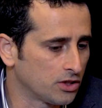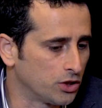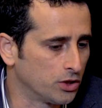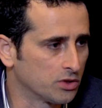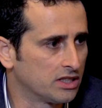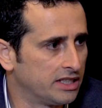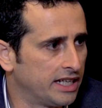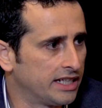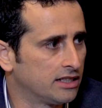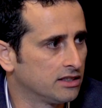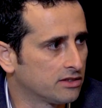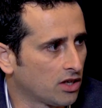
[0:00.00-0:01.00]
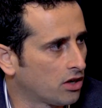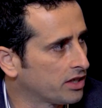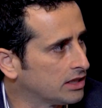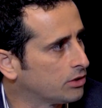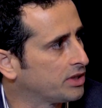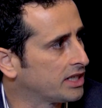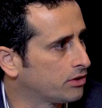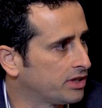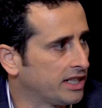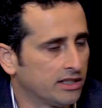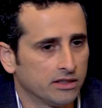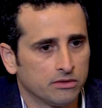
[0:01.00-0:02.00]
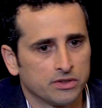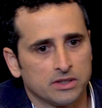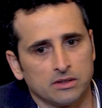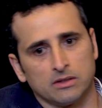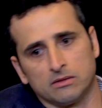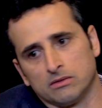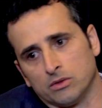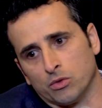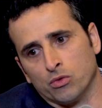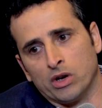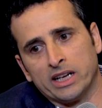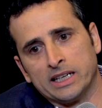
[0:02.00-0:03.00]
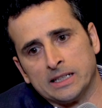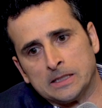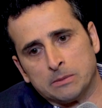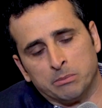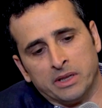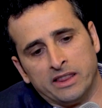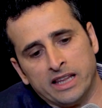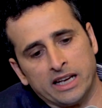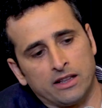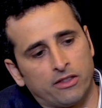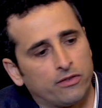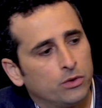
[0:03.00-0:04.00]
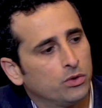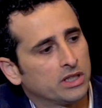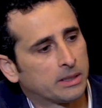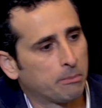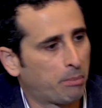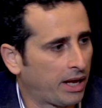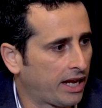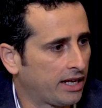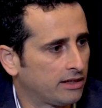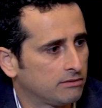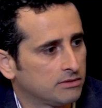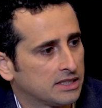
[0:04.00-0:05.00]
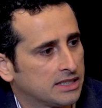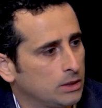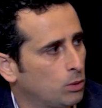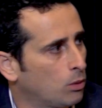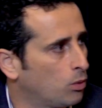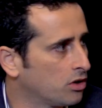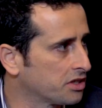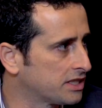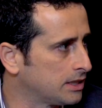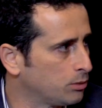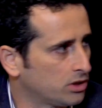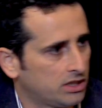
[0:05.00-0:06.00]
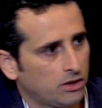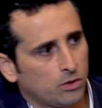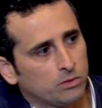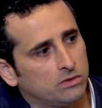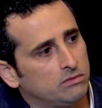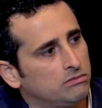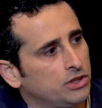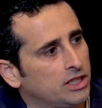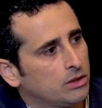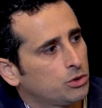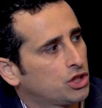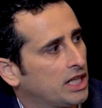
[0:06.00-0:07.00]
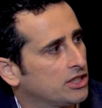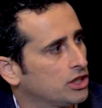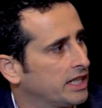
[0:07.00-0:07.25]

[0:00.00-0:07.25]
use the data to target and create creatives. Run it, but then through the campaign, see what works, see what don't, change it